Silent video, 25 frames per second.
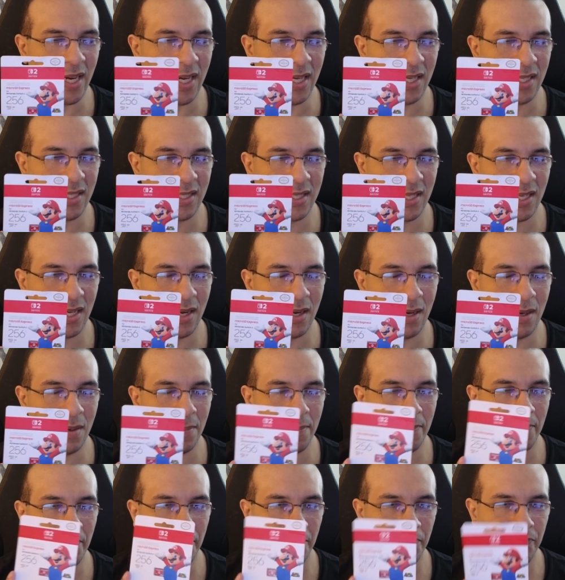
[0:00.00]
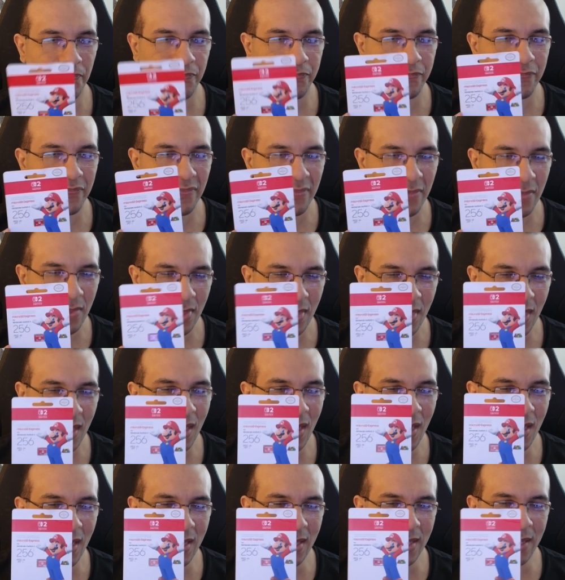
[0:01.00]
So
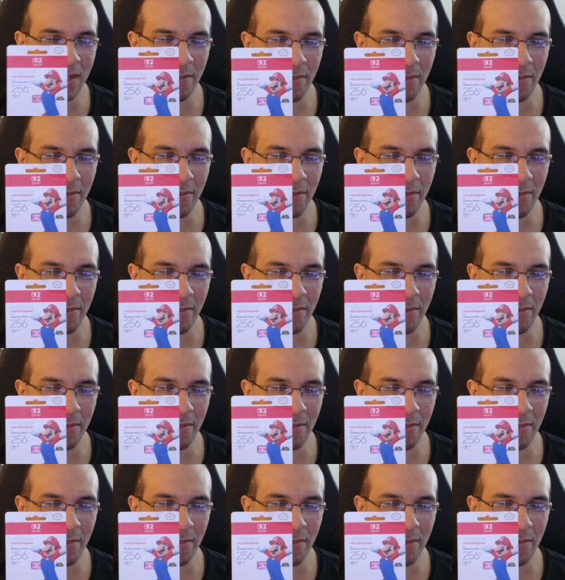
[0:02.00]
anyway,